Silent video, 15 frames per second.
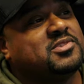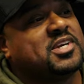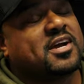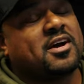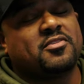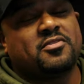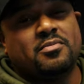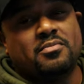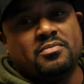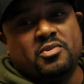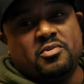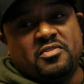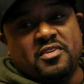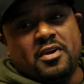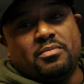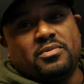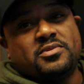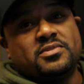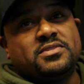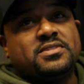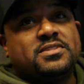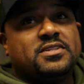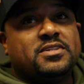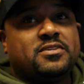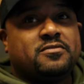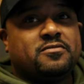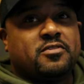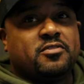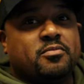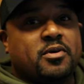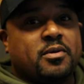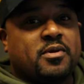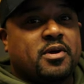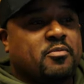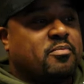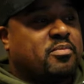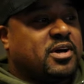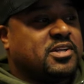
check out some new samples for some upcoming